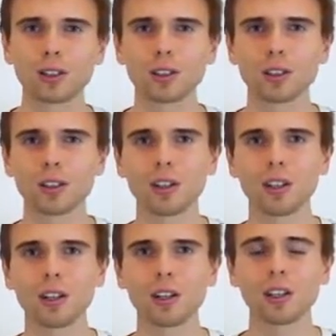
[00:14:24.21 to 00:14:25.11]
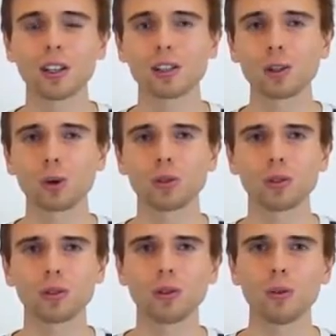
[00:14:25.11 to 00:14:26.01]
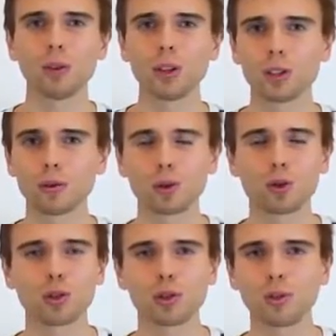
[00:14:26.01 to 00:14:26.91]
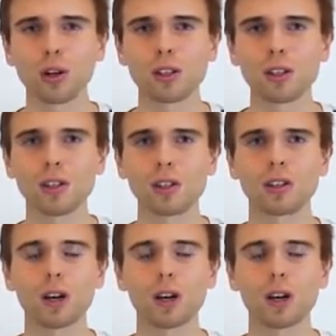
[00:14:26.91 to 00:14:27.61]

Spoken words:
if he believes in its existence, to higher power.